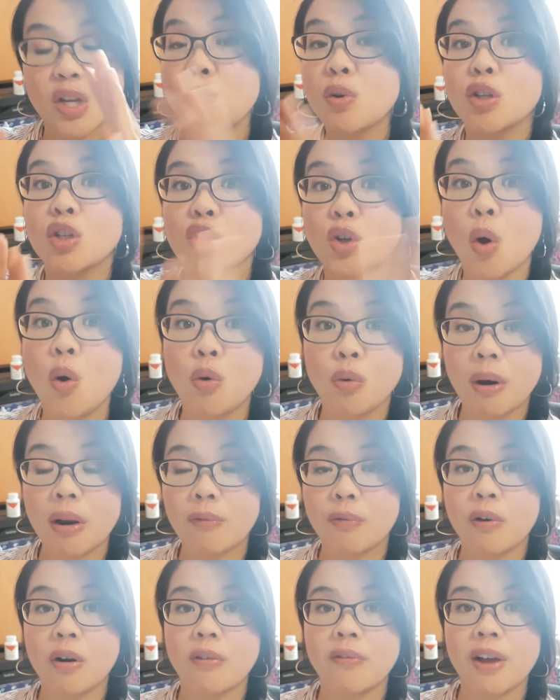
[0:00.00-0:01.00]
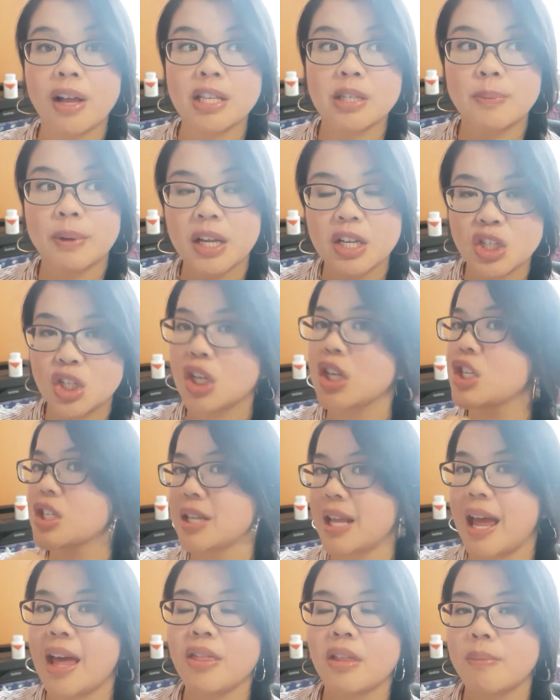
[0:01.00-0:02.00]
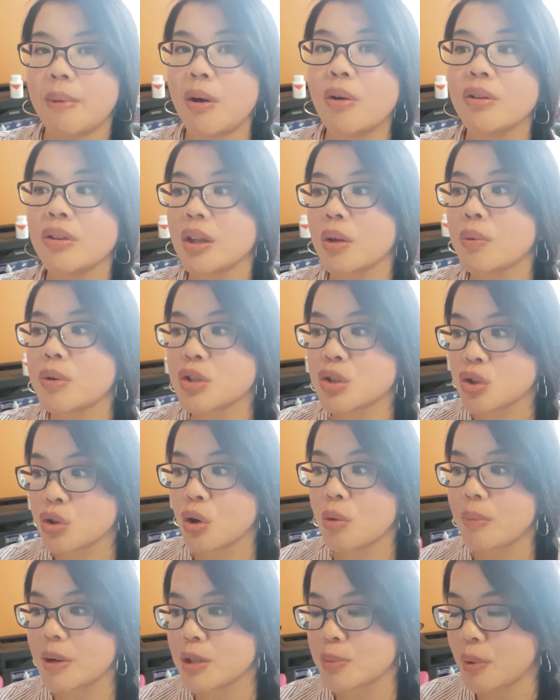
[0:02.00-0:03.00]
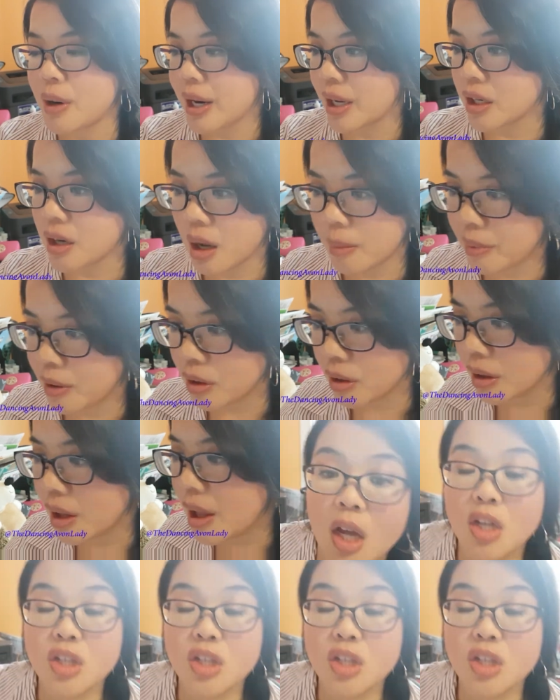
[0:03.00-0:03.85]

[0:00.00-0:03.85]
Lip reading: were so great for events because you could just hand them out and they were so much more economical.